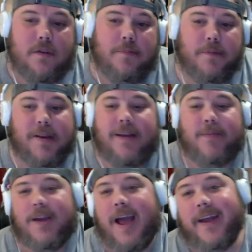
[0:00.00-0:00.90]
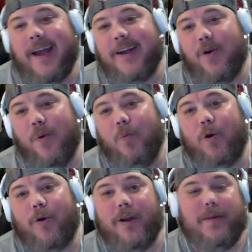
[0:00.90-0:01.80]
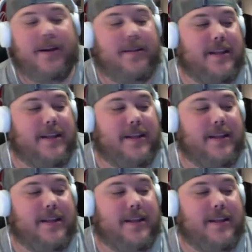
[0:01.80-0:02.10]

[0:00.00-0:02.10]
But I mean, I don't worry about it.